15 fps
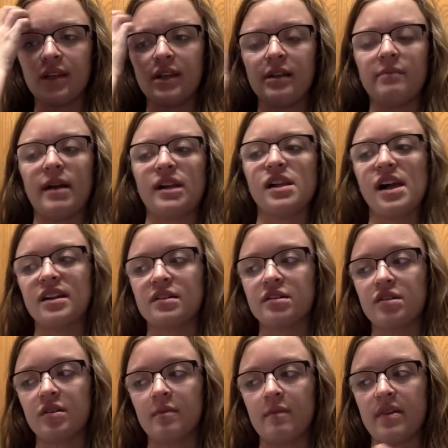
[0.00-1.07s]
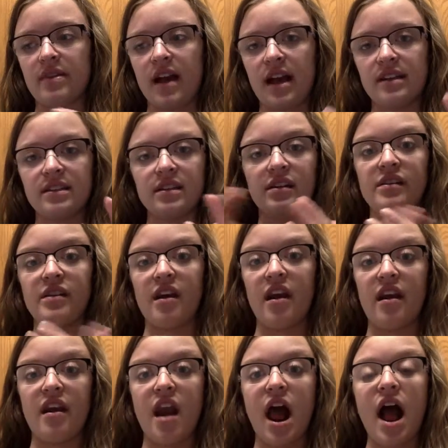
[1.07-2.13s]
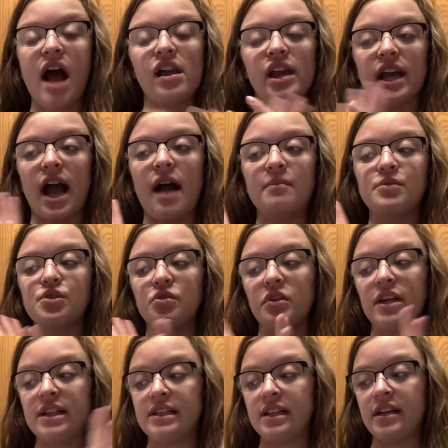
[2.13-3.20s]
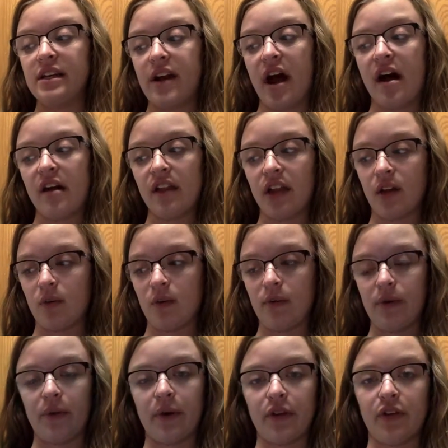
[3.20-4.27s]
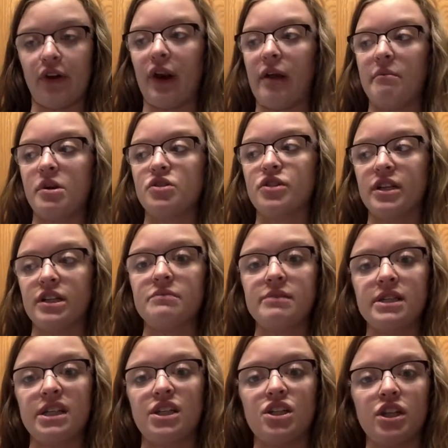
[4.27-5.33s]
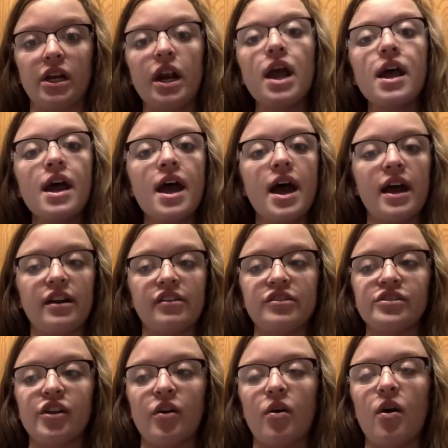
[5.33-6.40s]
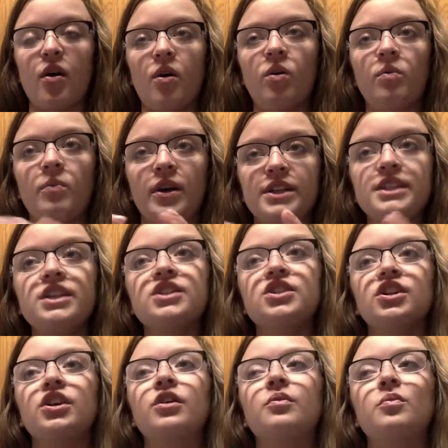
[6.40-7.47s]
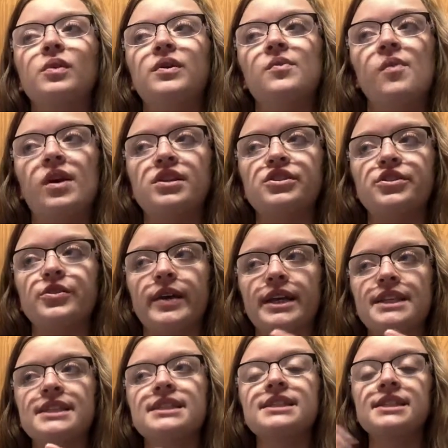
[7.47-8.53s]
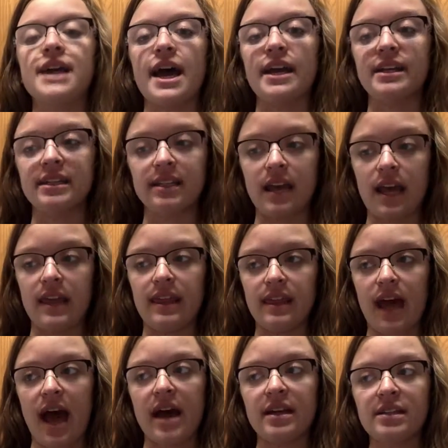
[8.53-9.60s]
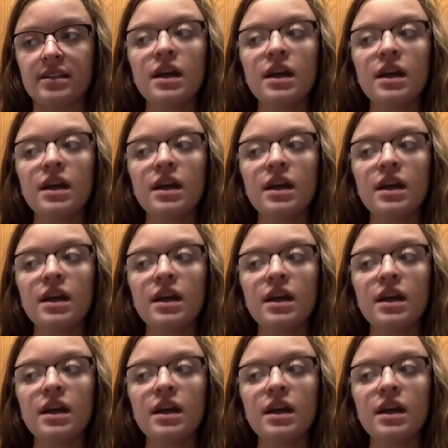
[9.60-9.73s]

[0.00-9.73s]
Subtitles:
in my classroom that absolutely did not like when we were learning about transportation. And so my teacher wouldn't want to extend that